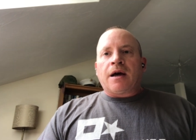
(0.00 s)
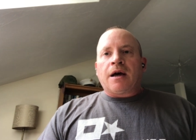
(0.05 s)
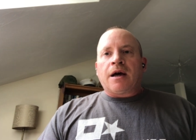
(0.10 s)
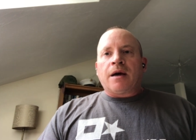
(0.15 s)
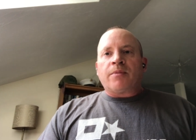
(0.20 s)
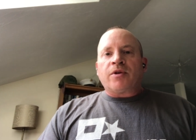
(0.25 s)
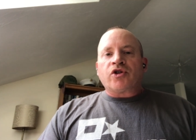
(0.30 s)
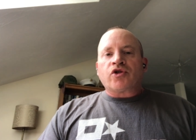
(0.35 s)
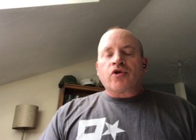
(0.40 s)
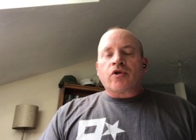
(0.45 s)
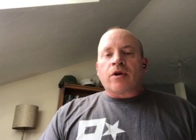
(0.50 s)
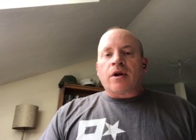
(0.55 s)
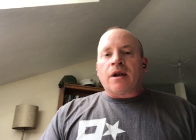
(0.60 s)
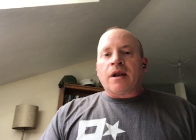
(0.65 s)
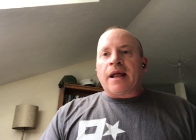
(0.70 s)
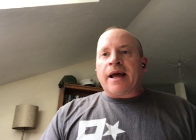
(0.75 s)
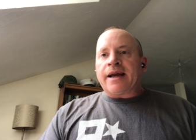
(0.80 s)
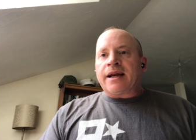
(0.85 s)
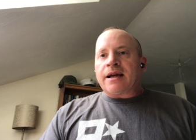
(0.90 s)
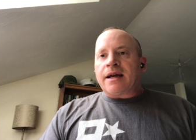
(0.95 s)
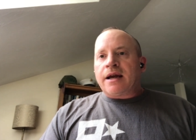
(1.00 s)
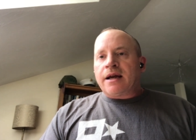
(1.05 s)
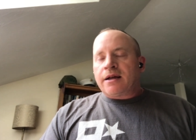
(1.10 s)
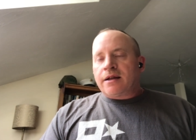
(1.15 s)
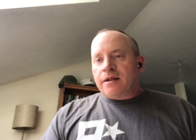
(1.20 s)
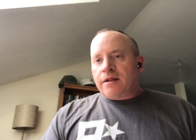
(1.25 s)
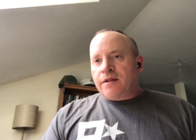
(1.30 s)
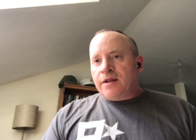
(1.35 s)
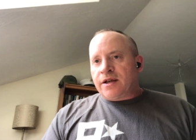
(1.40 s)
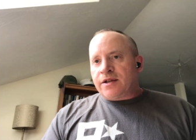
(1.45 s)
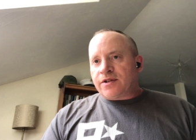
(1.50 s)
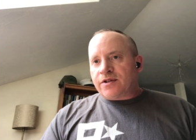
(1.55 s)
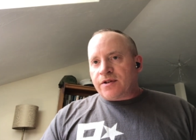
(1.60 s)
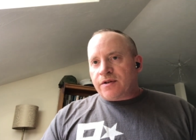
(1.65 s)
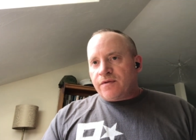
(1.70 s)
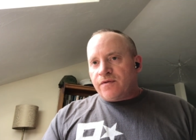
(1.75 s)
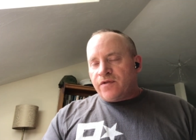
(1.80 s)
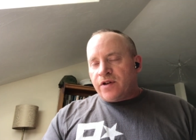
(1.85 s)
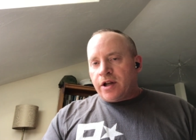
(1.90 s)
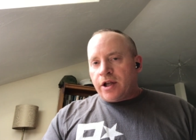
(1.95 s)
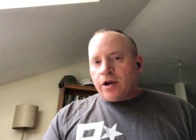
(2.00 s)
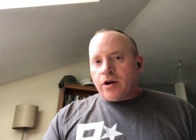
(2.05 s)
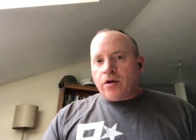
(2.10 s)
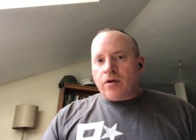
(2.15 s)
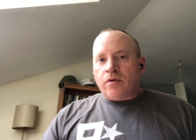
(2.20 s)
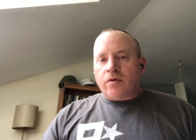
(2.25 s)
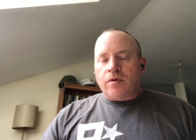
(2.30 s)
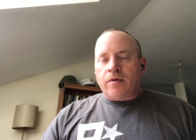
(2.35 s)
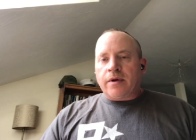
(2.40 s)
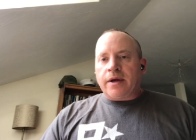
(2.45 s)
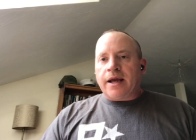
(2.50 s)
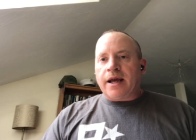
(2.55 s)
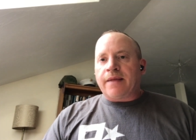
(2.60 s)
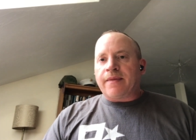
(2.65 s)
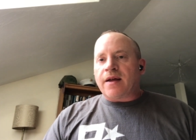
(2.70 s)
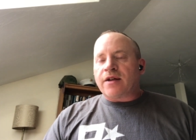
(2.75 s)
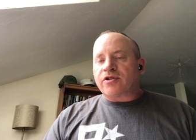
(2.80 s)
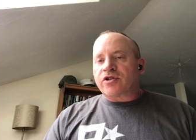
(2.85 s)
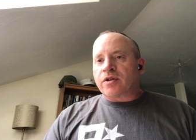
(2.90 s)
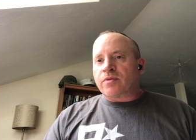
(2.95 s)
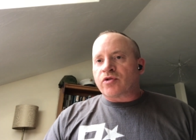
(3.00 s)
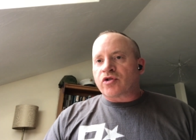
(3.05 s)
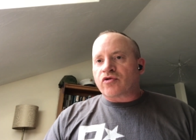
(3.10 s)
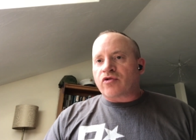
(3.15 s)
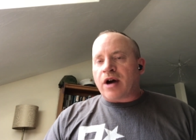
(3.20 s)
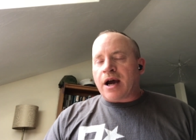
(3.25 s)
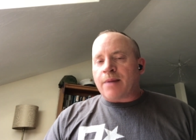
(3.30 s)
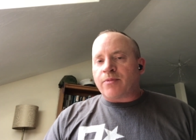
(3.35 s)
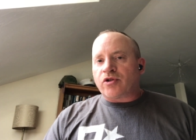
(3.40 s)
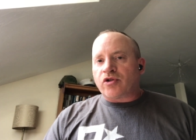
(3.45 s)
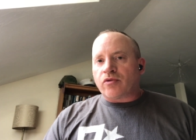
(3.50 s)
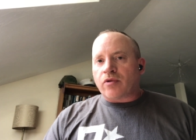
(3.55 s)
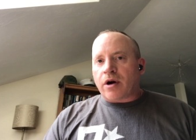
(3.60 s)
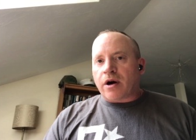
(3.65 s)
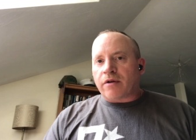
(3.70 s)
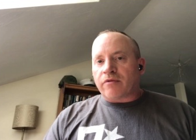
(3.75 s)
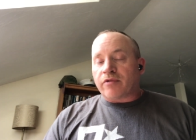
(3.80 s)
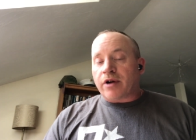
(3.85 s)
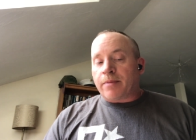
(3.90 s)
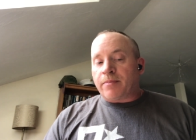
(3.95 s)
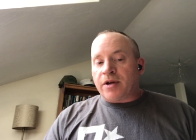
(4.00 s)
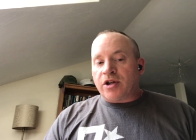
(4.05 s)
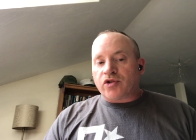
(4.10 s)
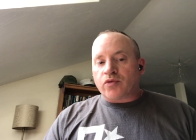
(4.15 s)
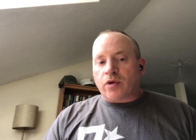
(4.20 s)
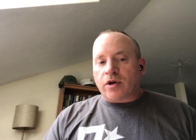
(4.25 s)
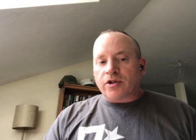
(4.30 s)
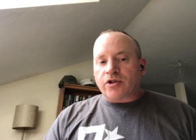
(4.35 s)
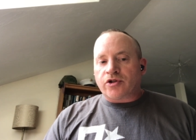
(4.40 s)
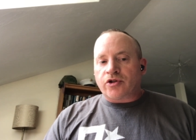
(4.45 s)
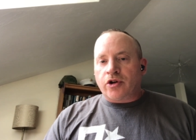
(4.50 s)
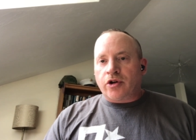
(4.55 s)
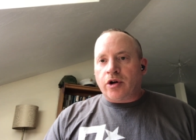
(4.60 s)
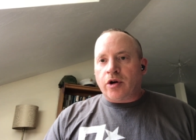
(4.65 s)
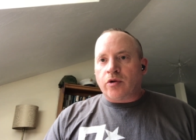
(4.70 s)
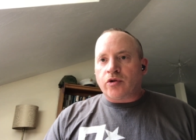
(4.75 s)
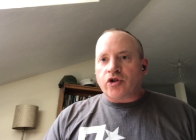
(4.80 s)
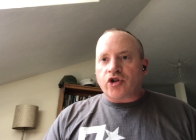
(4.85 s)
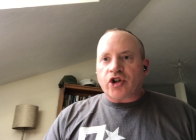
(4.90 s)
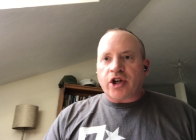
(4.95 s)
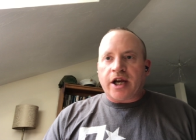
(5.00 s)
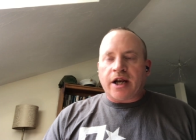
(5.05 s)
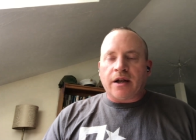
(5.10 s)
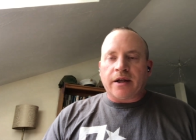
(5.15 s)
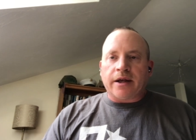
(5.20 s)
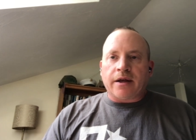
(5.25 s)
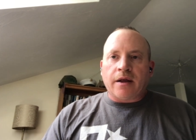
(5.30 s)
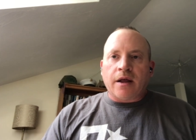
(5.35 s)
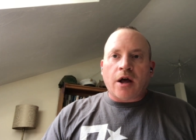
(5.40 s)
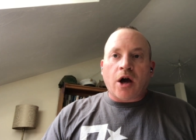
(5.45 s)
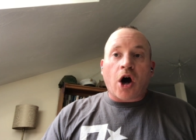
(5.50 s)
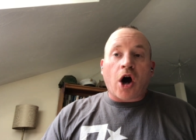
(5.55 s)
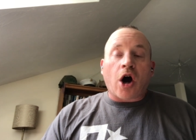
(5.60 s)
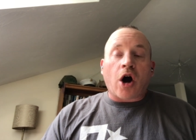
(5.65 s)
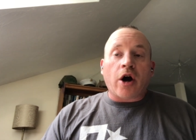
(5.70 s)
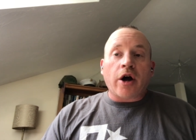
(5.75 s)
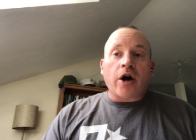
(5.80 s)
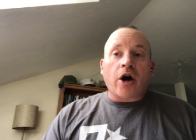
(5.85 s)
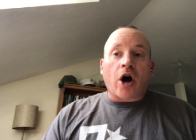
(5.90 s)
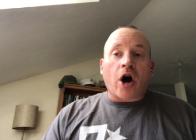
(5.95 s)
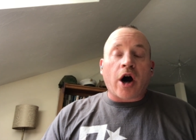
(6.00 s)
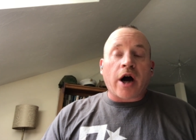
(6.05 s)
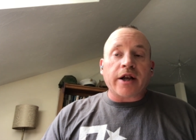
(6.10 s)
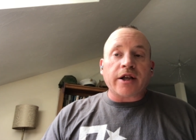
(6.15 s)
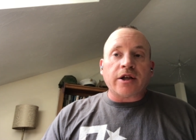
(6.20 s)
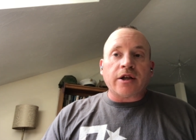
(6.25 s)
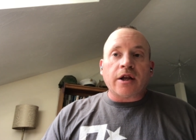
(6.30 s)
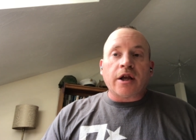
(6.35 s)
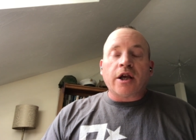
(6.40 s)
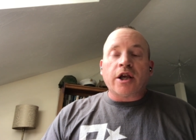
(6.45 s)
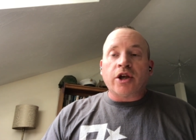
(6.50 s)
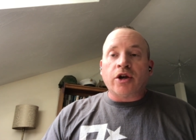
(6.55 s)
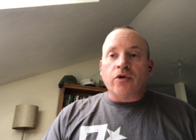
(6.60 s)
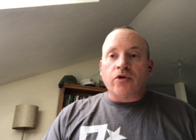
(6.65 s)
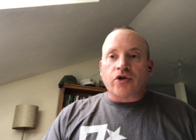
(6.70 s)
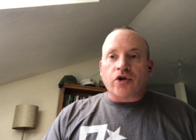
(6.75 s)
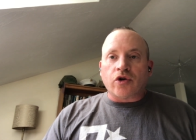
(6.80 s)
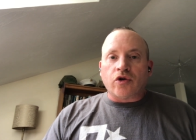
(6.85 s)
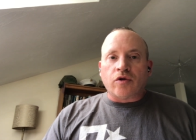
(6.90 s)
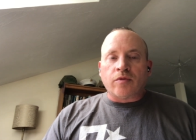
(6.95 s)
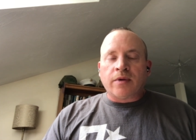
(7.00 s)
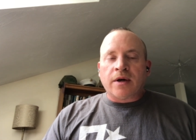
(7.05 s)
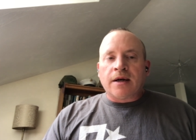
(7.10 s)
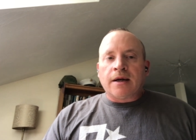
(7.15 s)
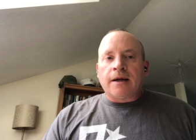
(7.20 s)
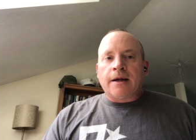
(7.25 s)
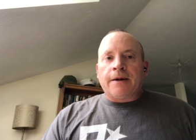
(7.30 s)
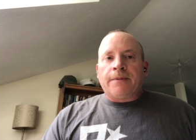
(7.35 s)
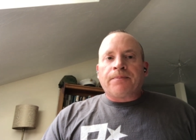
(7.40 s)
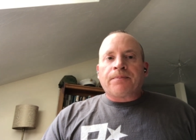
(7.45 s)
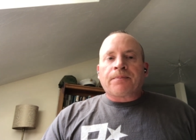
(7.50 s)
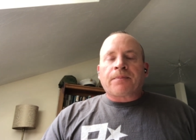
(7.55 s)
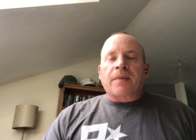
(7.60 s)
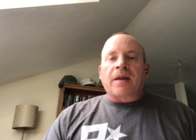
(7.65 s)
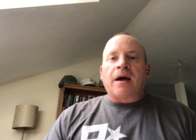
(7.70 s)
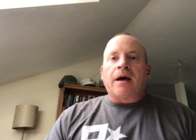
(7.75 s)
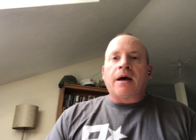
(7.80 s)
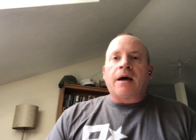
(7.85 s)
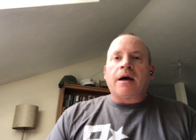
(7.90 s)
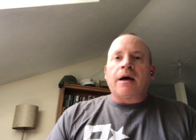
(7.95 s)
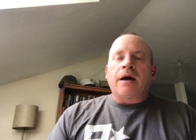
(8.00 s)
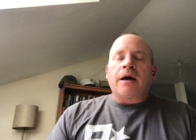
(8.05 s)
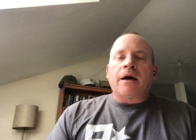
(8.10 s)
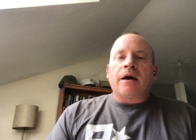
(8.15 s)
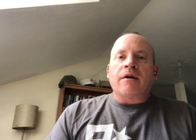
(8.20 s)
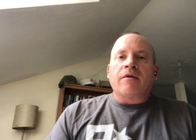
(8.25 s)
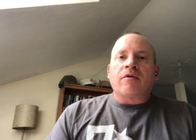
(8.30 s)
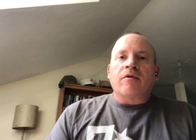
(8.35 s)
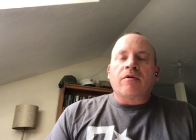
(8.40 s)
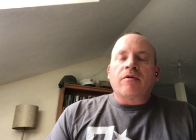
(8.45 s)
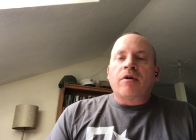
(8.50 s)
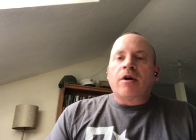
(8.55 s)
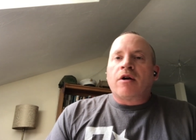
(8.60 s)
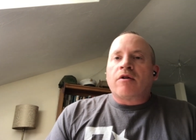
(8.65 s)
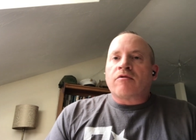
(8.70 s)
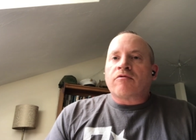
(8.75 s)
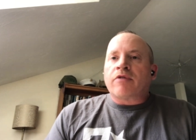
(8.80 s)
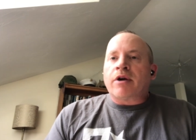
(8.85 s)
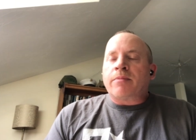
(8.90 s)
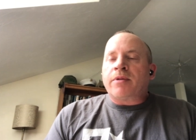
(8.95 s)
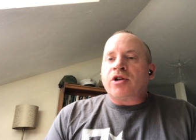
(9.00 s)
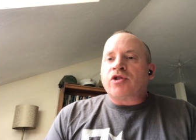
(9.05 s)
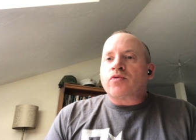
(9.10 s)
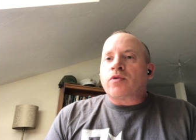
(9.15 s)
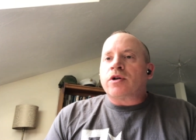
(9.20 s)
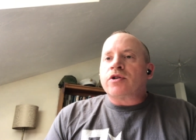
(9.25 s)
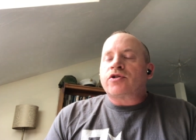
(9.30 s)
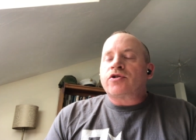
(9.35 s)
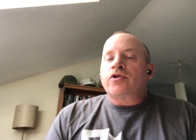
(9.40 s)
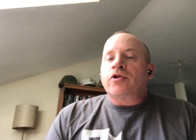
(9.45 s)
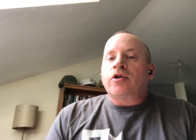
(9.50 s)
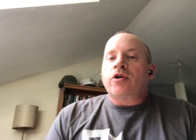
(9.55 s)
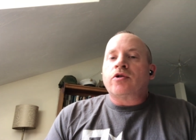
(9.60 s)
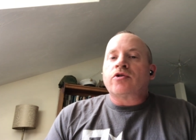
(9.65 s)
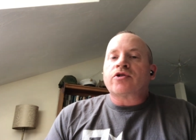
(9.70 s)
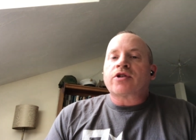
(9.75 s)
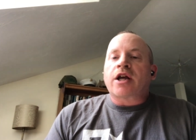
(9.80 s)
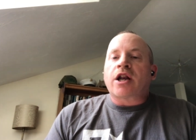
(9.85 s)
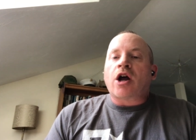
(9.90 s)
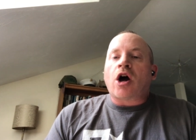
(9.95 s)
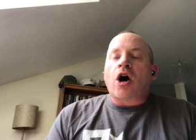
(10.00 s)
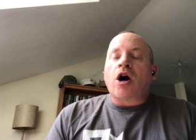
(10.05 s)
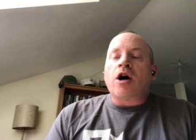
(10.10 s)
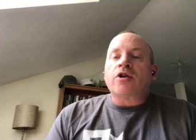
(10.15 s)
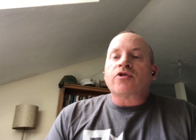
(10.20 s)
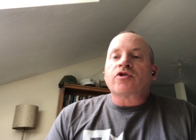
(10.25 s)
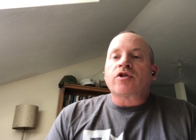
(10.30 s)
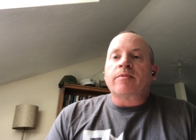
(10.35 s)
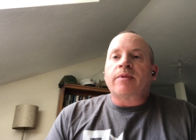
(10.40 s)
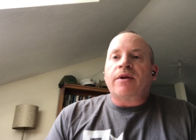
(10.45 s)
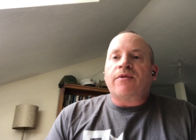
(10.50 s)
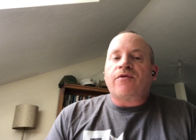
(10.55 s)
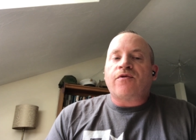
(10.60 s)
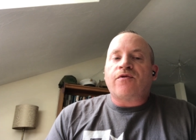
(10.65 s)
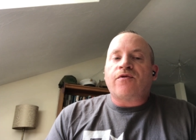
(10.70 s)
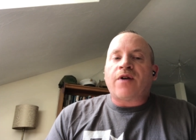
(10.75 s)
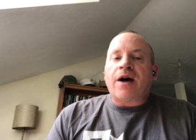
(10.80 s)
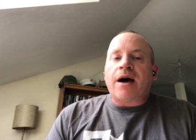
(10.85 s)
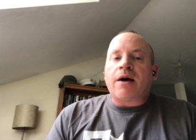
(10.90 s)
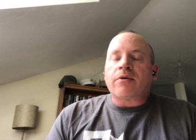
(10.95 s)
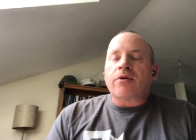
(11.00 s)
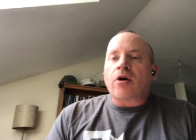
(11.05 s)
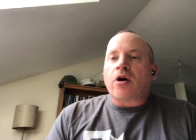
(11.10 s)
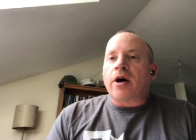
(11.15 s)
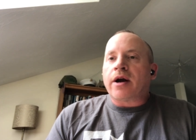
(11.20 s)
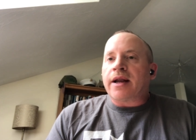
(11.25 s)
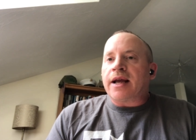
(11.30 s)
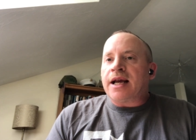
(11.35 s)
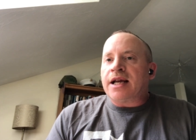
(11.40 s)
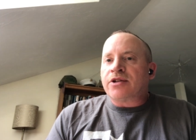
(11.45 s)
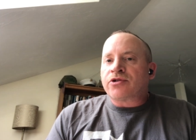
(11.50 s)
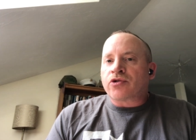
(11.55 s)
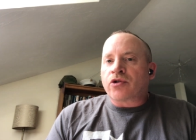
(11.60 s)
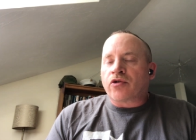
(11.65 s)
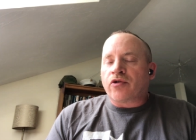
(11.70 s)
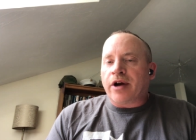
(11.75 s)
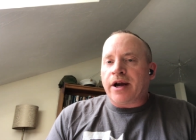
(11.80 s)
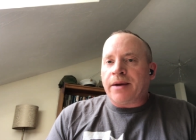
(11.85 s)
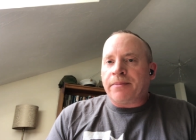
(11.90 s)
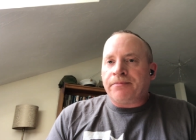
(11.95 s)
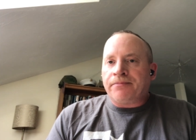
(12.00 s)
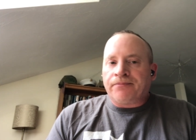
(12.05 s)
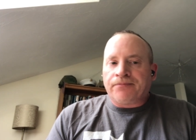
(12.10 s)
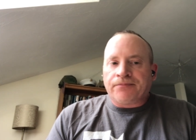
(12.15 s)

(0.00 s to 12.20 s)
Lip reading: Be sure to like this video and then subscribe to our Red Beach One Studios channel on YouTube. Red Beach One Studios can also be found on Instagram.